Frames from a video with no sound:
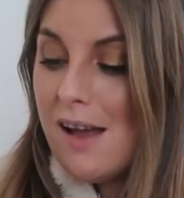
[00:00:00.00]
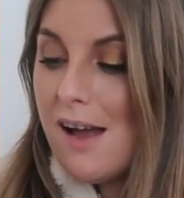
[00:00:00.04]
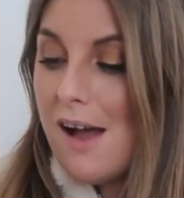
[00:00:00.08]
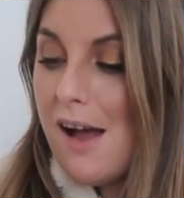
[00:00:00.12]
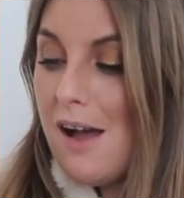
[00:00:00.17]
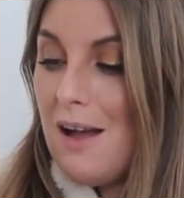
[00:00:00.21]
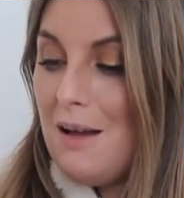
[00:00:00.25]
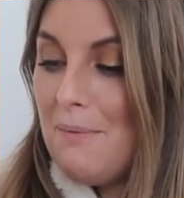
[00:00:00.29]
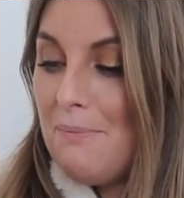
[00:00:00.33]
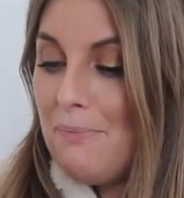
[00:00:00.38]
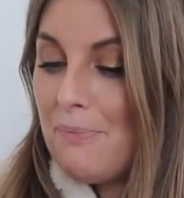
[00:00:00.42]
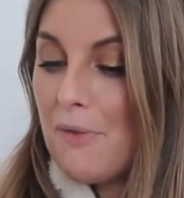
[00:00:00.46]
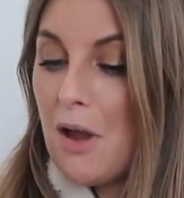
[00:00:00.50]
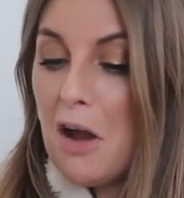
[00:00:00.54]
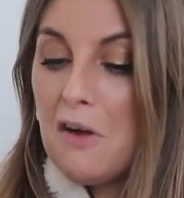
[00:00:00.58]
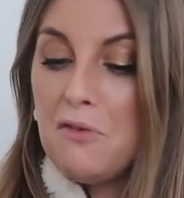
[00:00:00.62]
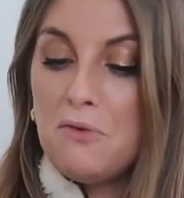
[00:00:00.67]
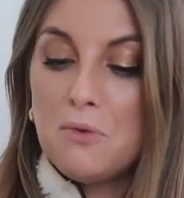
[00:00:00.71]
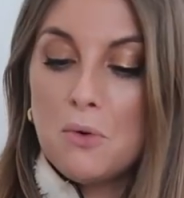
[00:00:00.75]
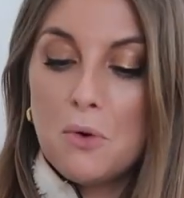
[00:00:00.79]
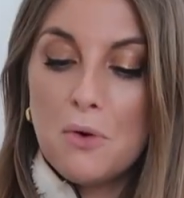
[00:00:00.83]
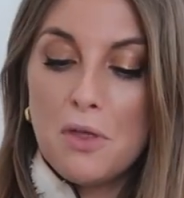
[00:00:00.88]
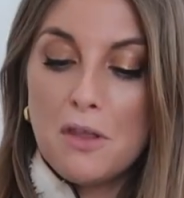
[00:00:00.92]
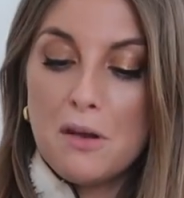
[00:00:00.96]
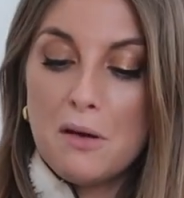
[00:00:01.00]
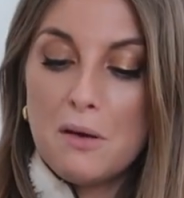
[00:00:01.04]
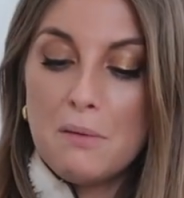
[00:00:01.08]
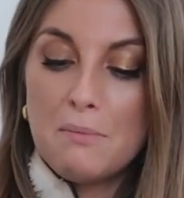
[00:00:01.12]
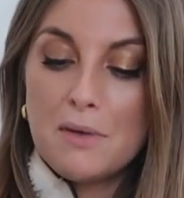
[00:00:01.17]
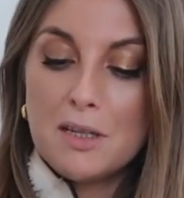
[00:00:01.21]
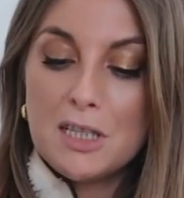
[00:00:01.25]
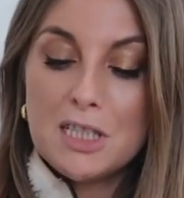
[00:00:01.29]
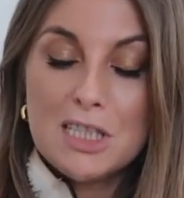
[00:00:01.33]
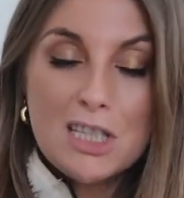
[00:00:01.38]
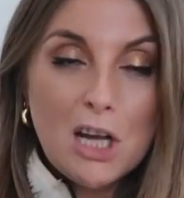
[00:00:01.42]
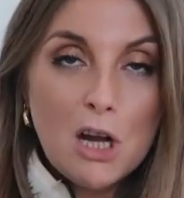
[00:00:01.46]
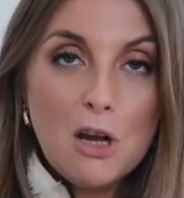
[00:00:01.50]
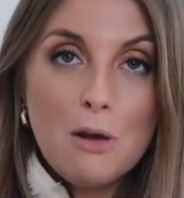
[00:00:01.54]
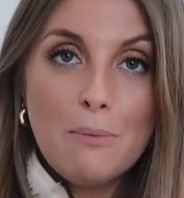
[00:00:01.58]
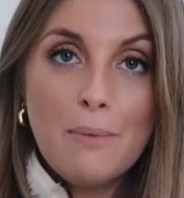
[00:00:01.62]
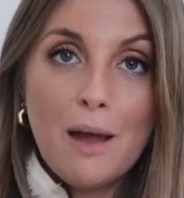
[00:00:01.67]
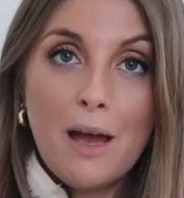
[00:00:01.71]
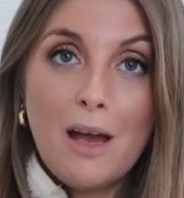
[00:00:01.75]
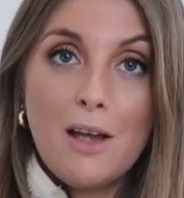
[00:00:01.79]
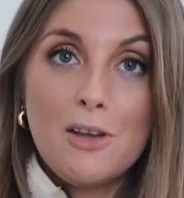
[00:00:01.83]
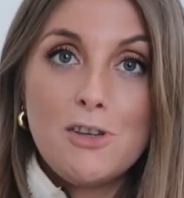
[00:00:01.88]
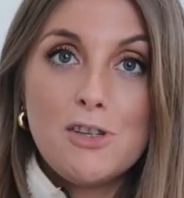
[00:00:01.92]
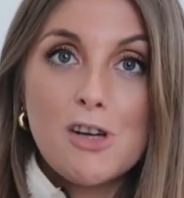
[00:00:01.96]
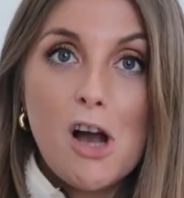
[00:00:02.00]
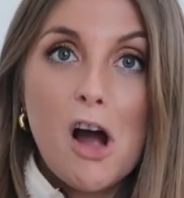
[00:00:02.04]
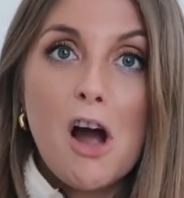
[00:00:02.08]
Um, I've worn them so much.